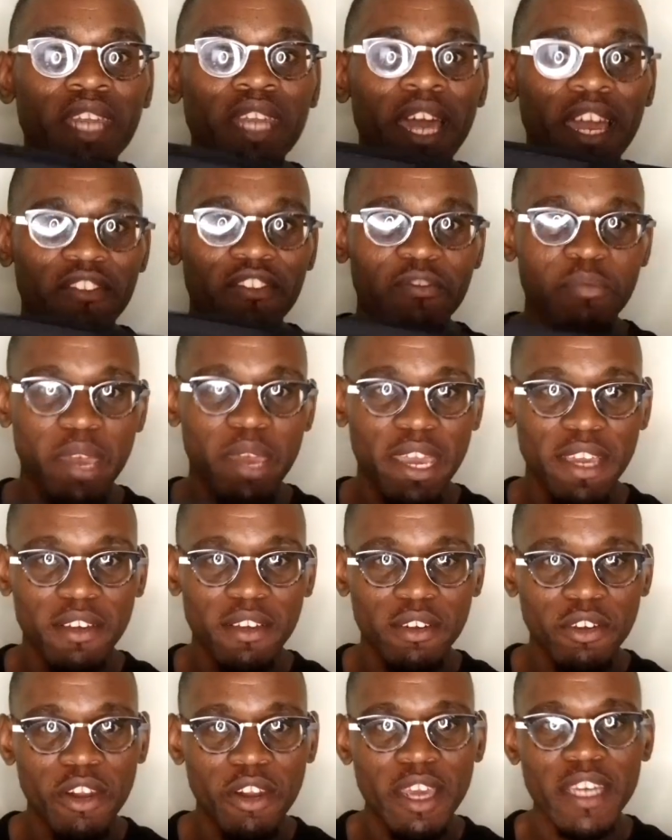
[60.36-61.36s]
knife bag,
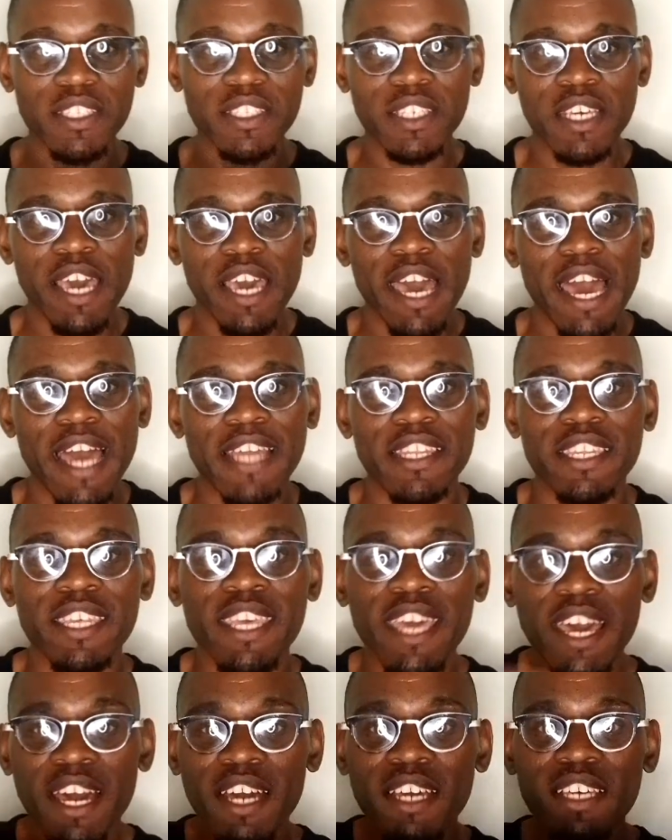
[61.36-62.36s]
alright, and
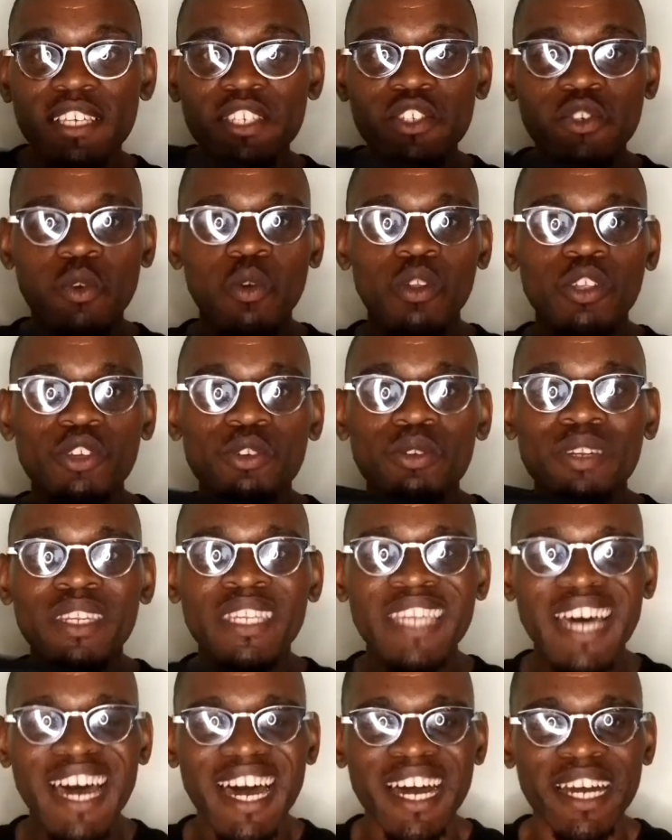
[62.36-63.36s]
here is all your
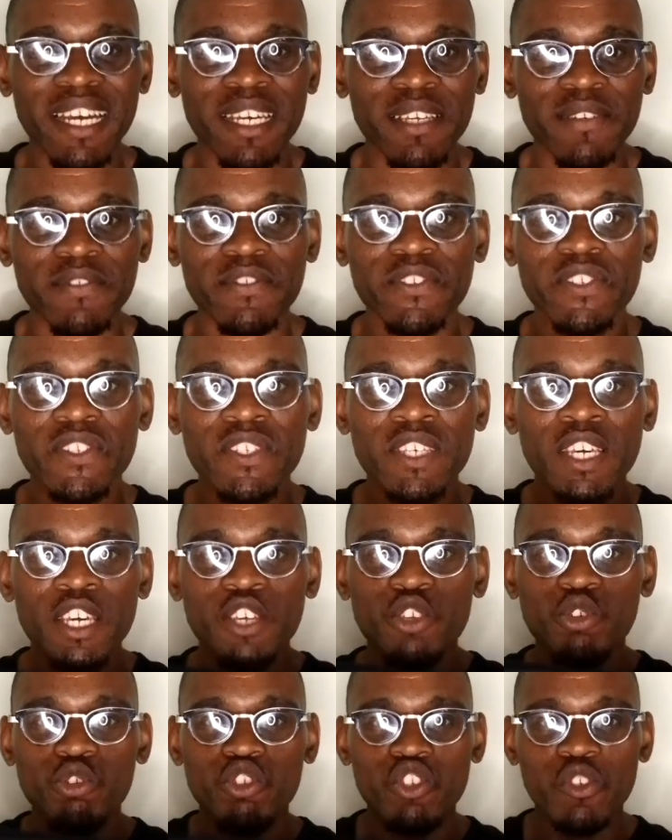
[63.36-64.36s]
knives,
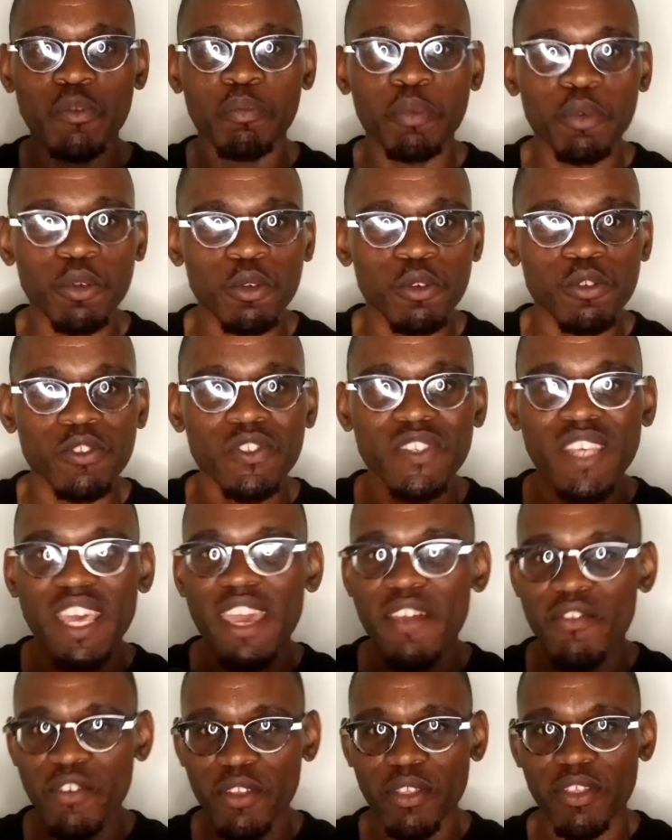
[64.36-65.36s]
your spoons,
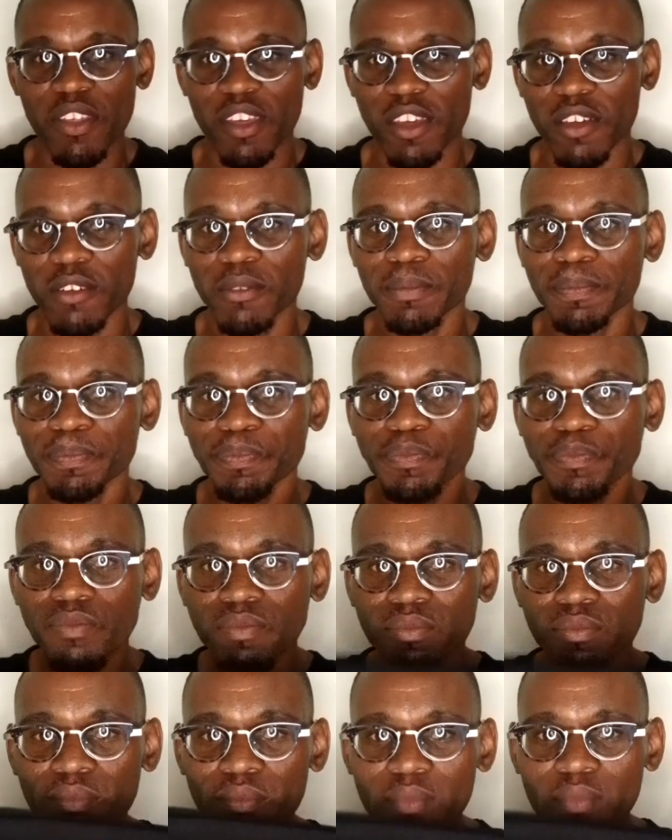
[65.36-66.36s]
everything
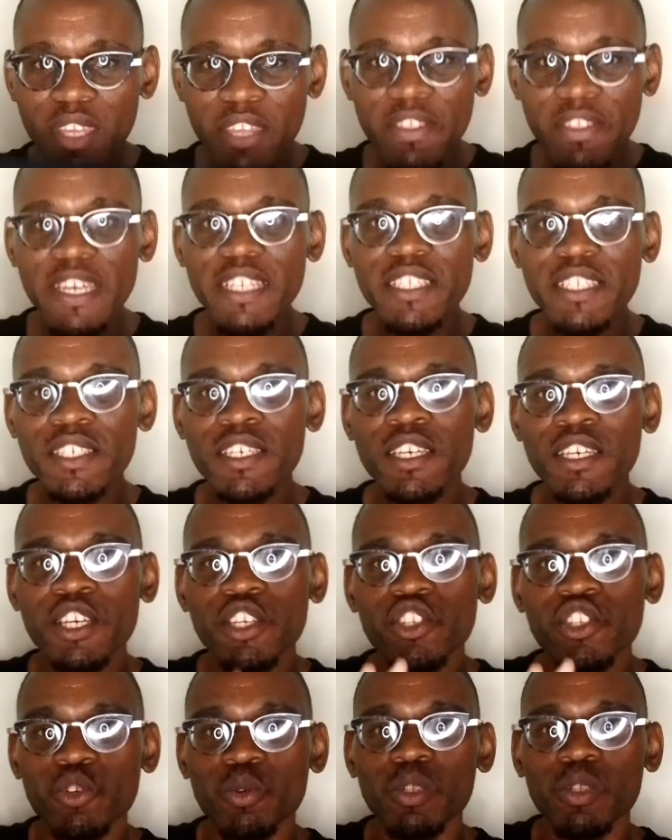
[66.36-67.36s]
that
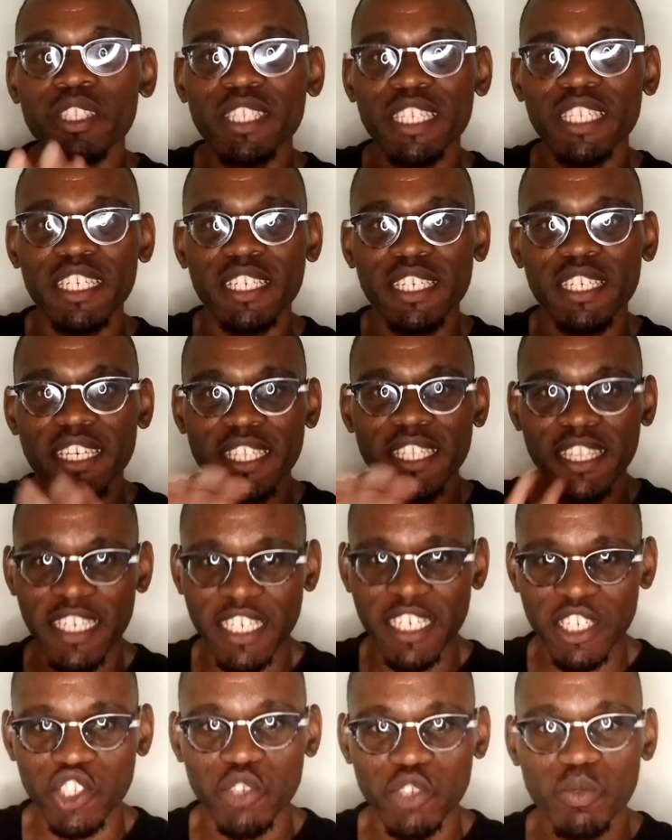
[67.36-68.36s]
you will need in the
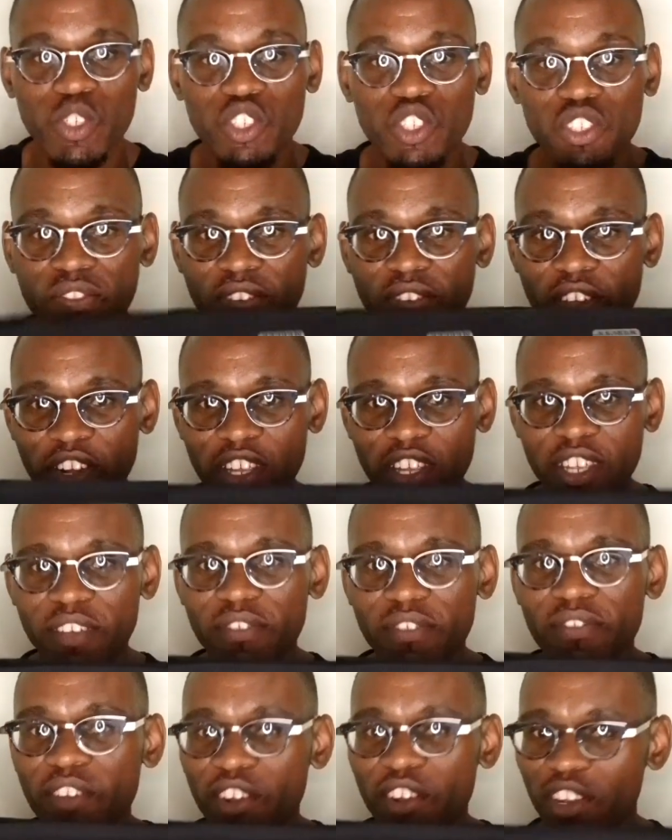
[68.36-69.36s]
kitchen, which is very,
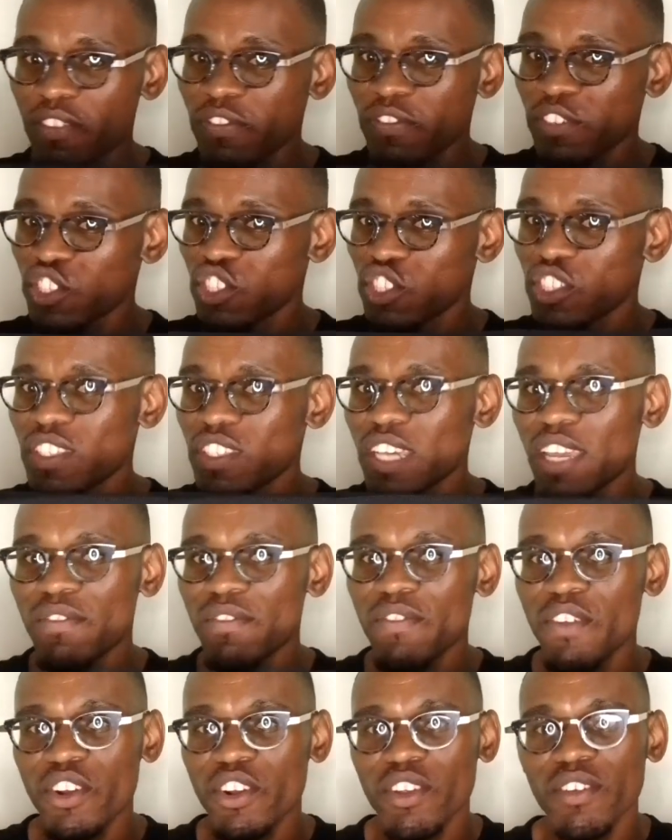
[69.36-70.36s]
very efficient and
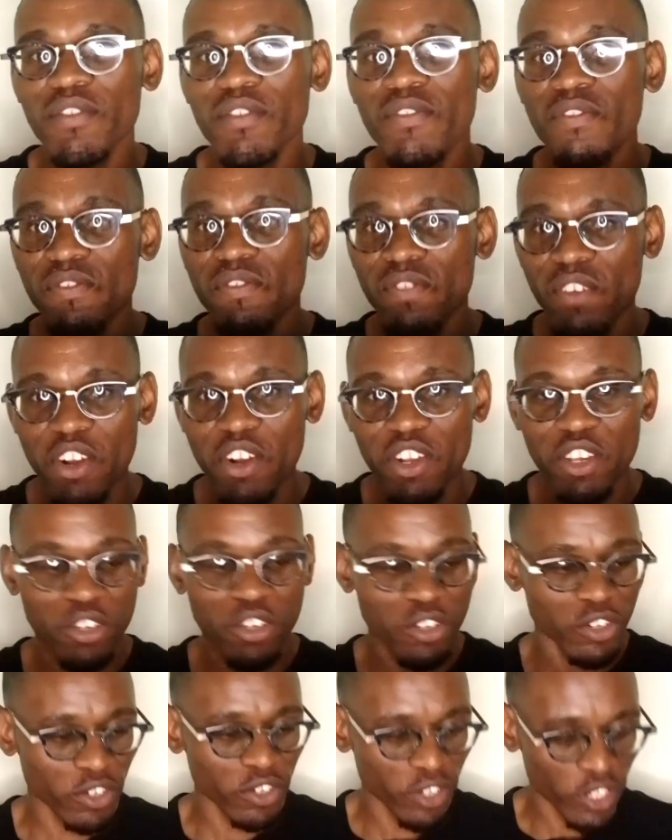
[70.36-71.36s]
very, very
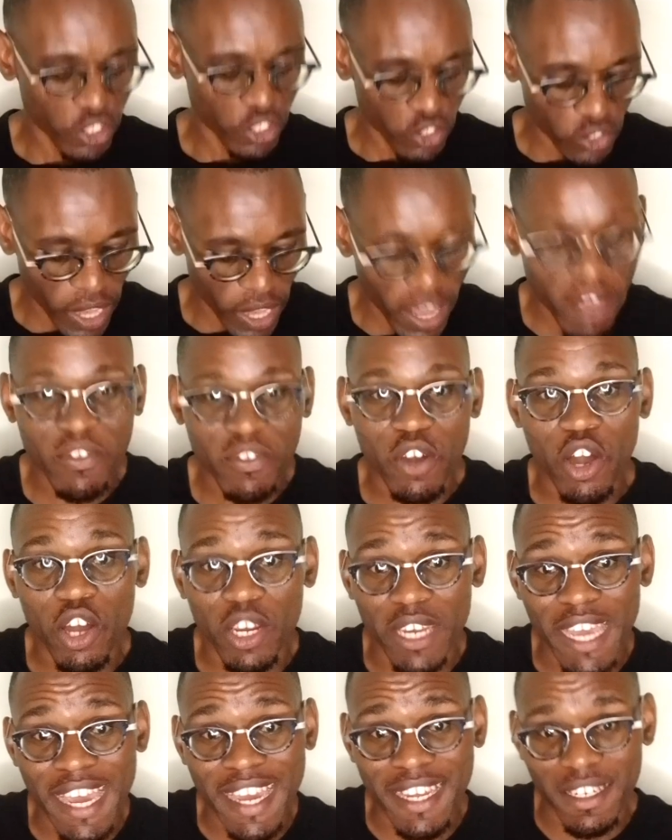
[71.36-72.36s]
good to have
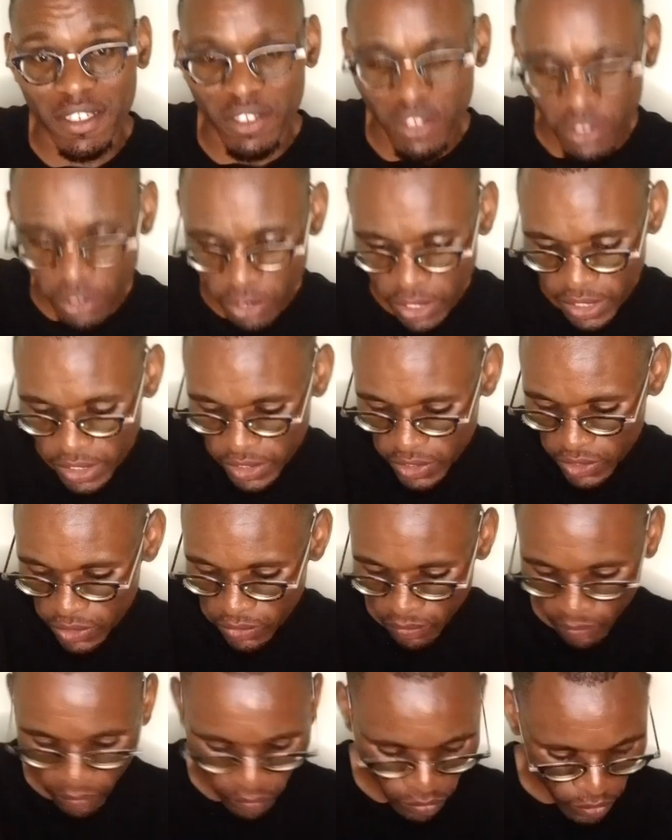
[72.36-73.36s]
on hand.
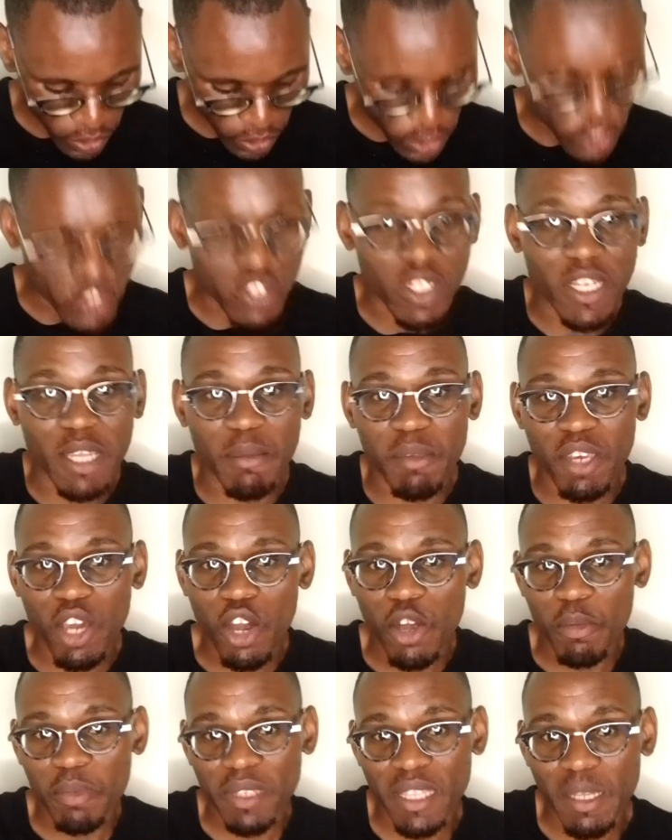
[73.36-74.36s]
Alright, so let me
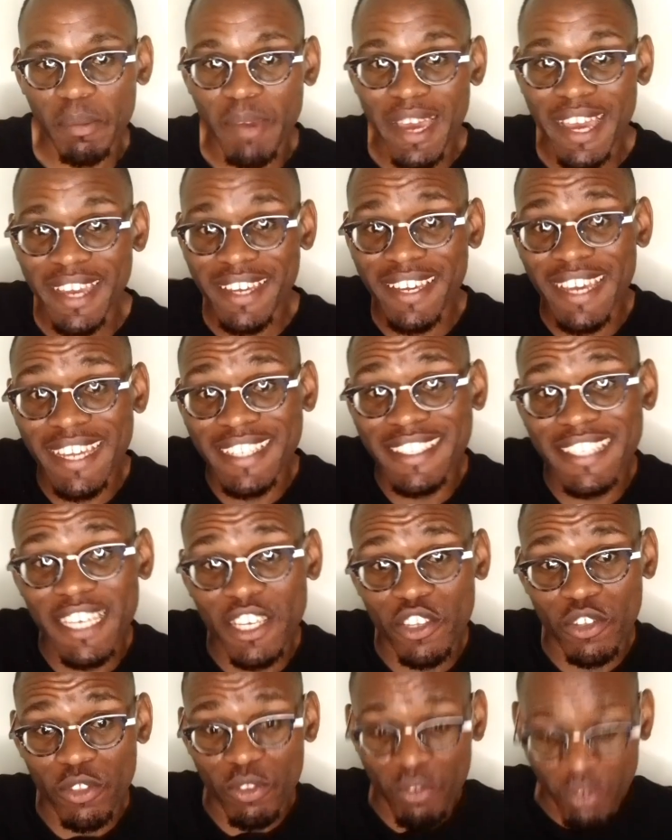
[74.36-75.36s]
open the bag and
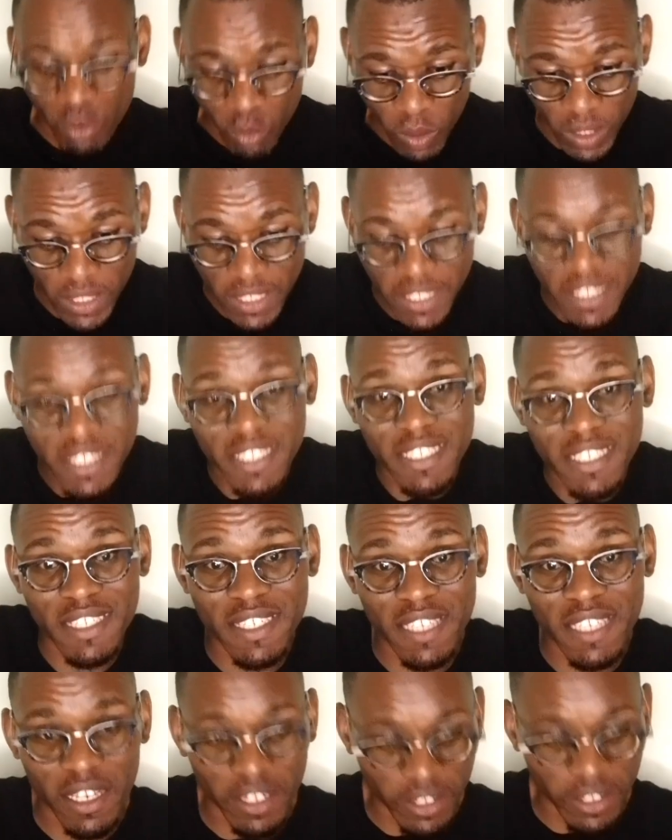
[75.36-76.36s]
take you through what is
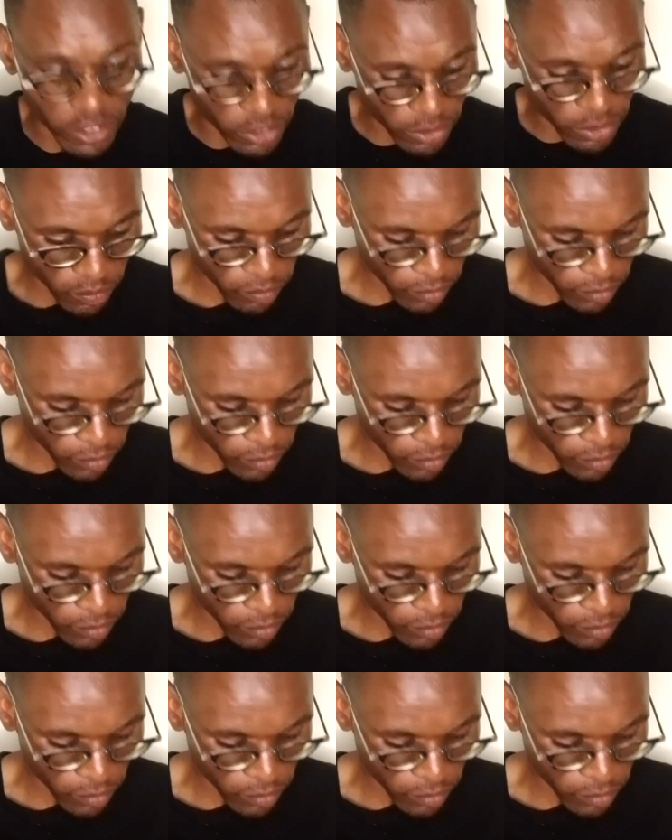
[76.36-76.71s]
inside.